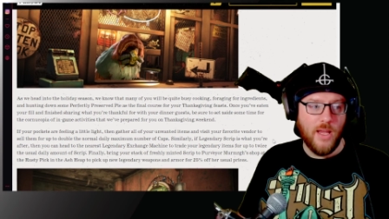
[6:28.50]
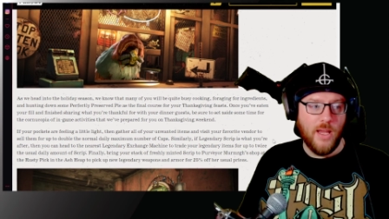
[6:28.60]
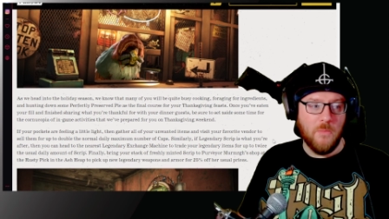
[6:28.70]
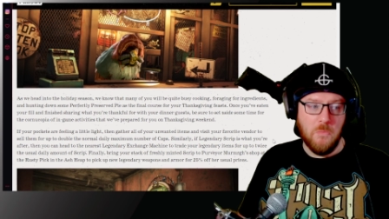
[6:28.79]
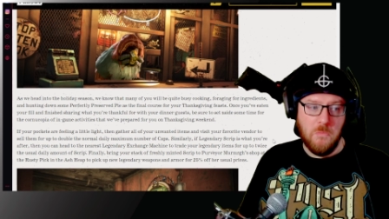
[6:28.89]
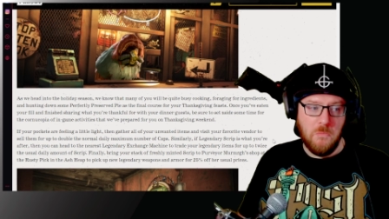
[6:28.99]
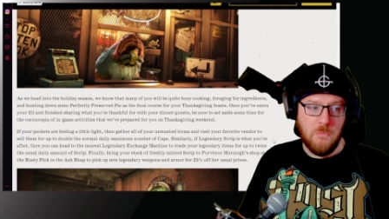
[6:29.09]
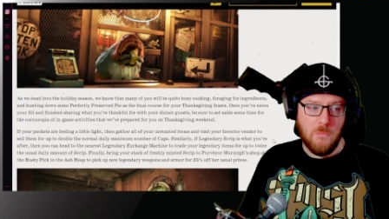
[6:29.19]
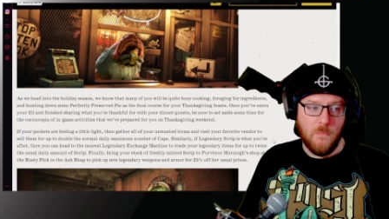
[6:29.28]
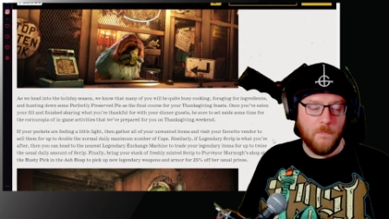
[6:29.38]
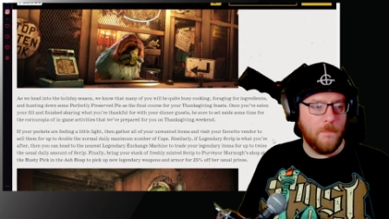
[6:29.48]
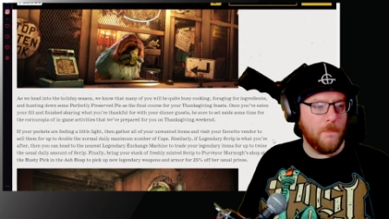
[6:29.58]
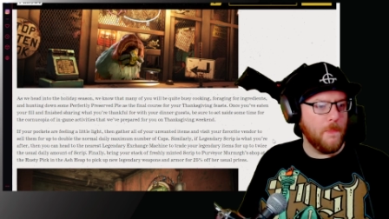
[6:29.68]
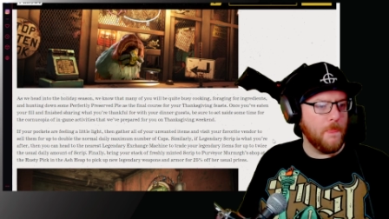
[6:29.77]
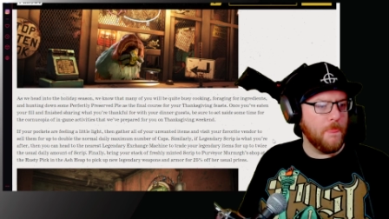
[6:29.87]

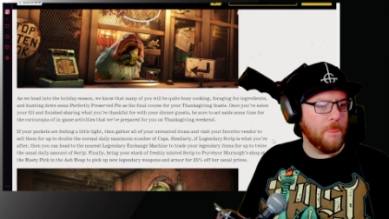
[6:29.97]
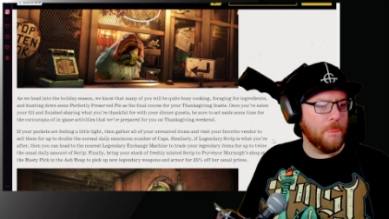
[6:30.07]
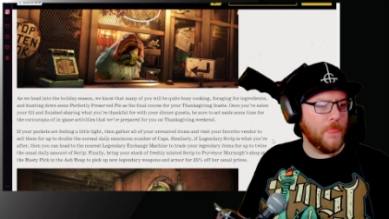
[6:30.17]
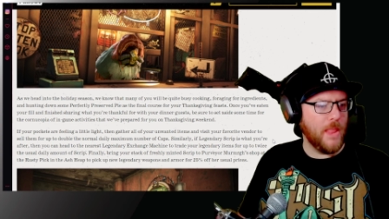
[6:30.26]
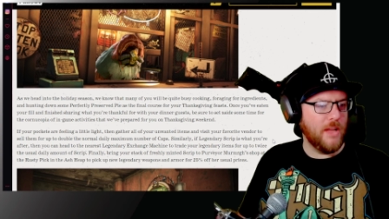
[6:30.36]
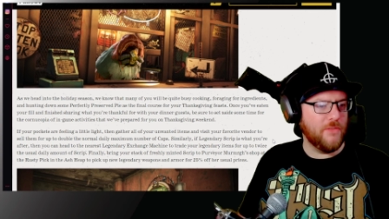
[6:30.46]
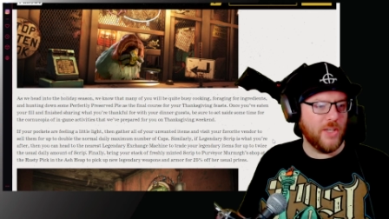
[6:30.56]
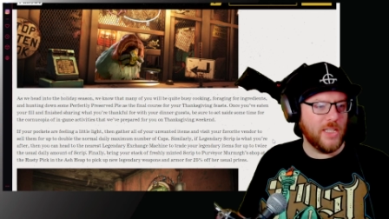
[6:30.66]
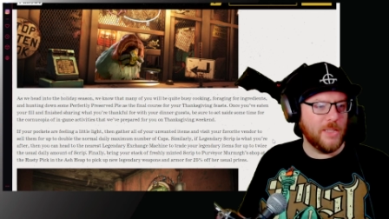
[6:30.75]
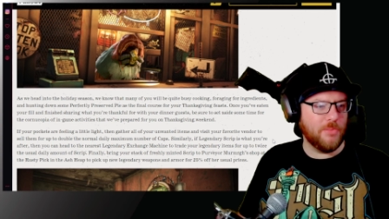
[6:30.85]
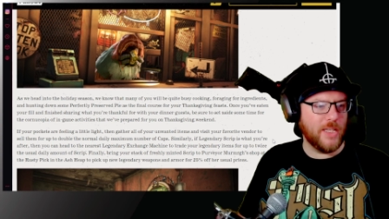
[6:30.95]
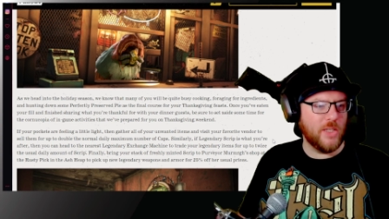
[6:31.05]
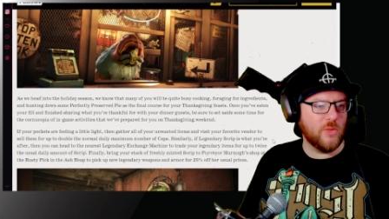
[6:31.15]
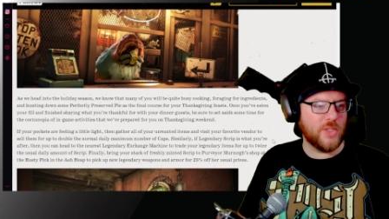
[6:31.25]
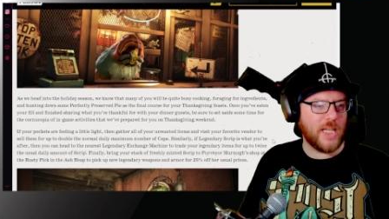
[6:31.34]
And finally, bring
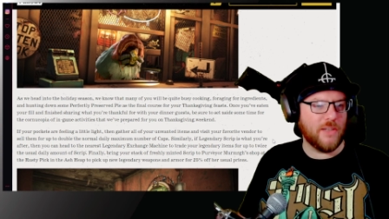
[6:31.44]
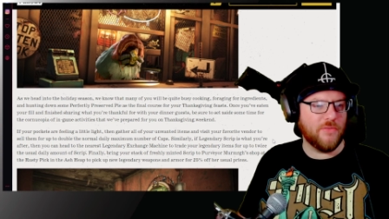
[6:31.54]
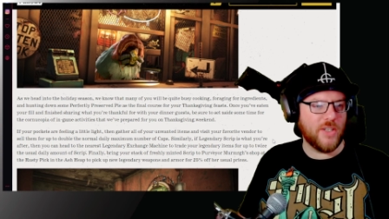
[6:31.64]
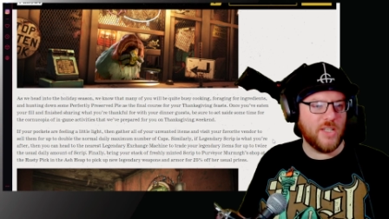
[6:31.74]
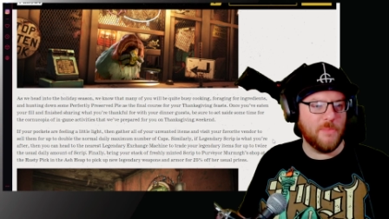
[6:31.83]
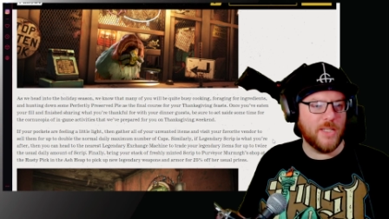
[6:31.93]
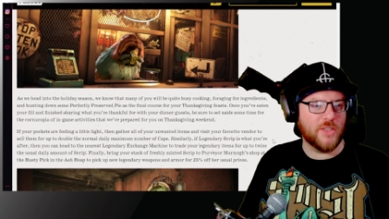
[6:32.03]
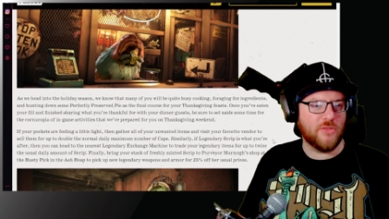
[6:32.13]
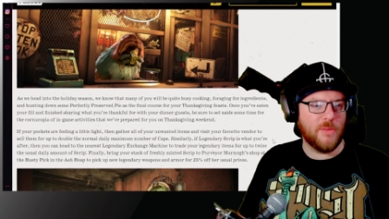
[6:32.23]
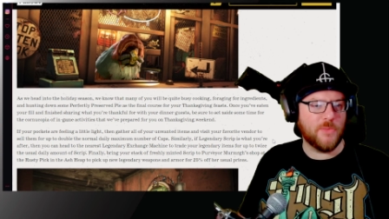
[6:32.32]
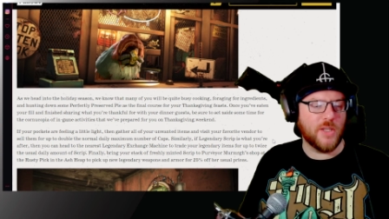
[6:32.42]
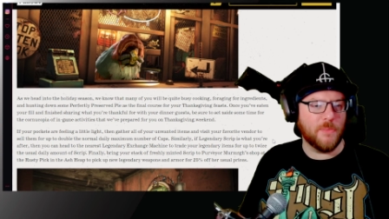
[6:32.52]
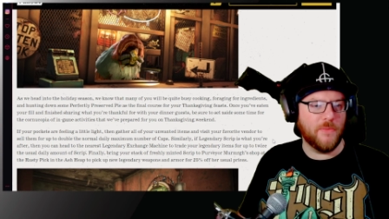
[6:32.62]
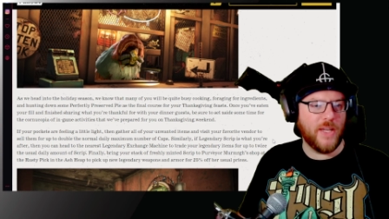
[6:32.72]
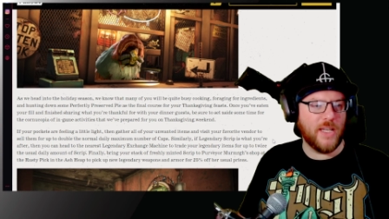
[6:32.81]
your stack of freshly minted script to the
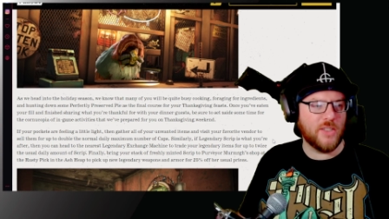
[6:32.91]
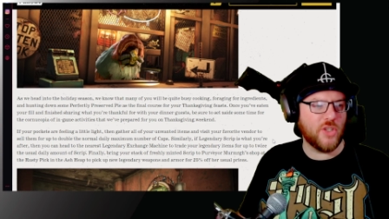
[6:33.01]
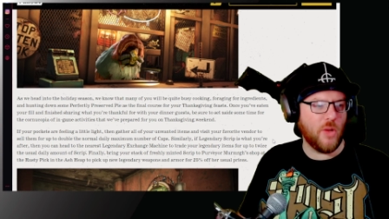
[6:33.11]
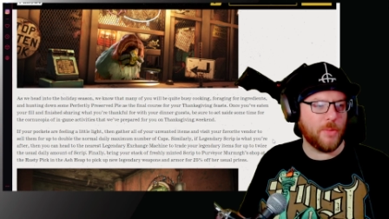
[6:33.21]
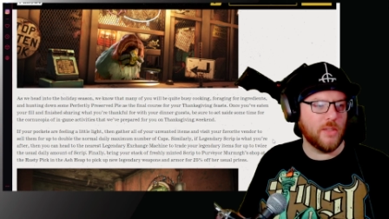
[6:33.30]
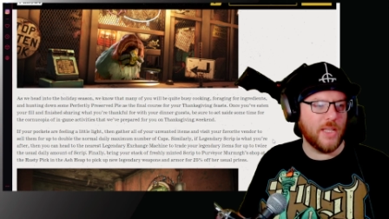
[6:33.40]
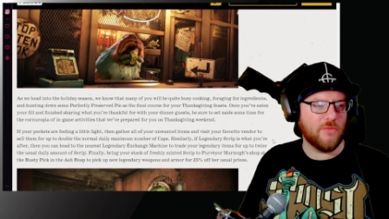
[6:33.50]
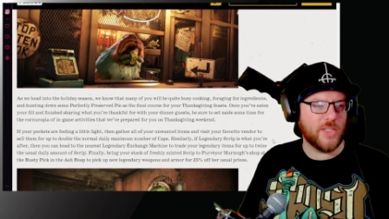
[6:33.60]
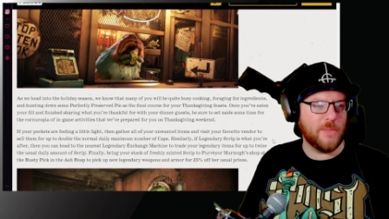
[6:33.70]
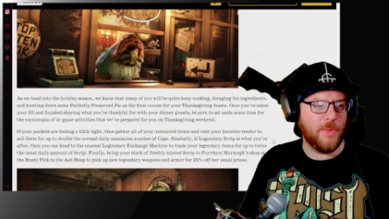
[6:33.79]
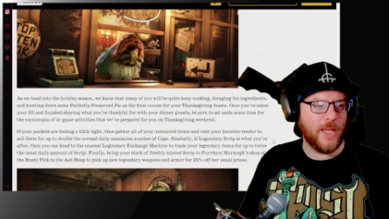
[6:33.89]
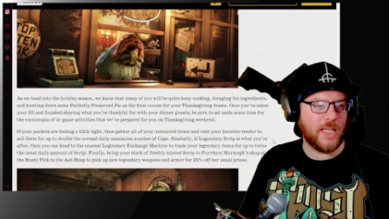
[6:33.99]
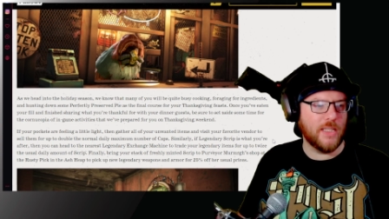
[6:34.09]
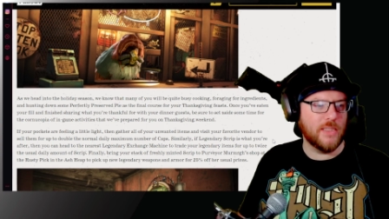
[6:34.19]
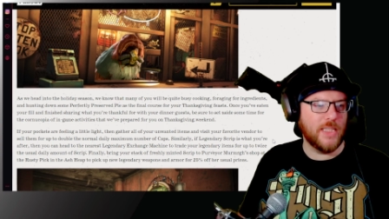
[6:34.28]
purveyor shop at the Rusty
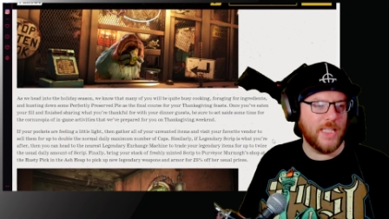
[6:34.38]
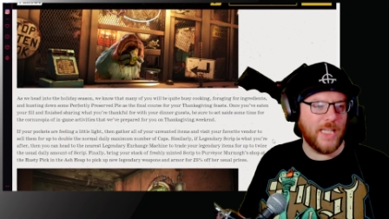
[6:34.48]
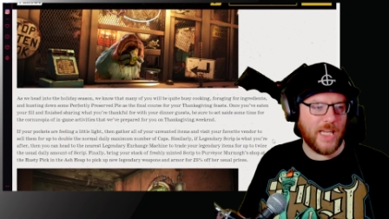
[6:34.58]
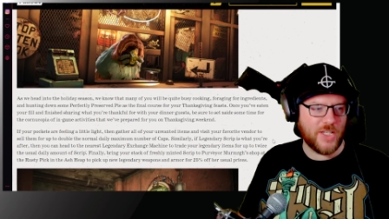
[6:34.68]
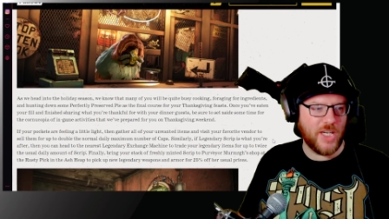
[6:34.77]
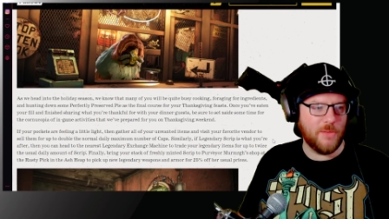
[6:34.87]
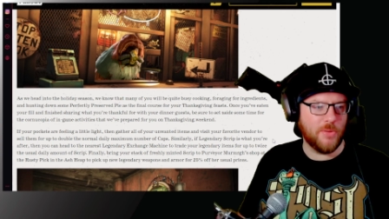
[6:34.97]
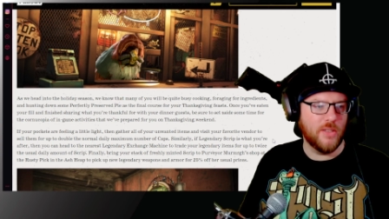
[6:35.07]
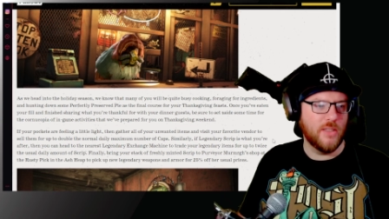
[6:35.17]
Pick in the ash heap